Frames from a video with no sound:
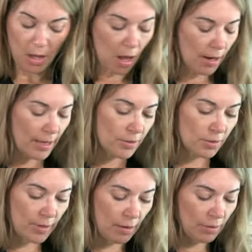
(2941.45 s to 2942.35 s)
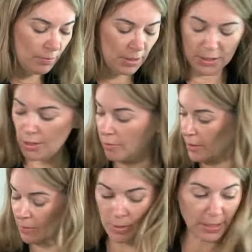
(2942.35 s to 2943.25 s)
Okay, so now what I'm gonna do
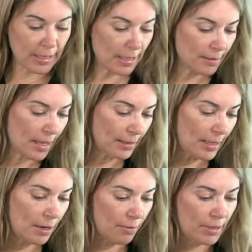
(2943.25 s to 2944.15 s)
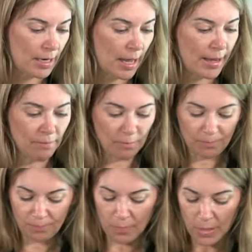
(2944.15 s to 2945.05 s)
is I'm gonna get that layering die.
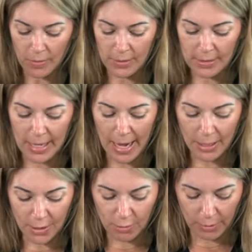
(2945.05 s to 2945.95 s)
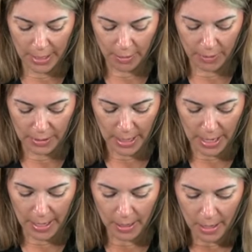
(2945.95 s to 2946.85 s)
This is the A2 layering
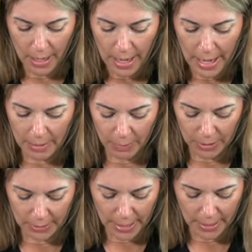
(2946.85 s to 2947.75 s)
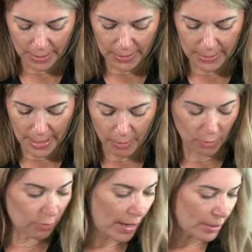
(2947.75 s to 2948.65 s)
die. And I'm gonna lay this down.
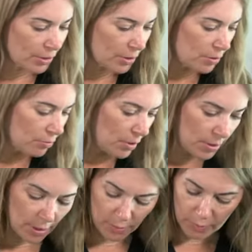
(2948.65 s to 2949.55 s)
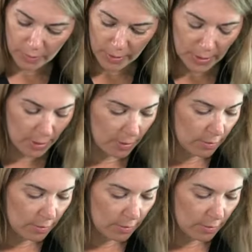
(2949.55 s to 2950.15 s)
Oh, I actually do need another one right there.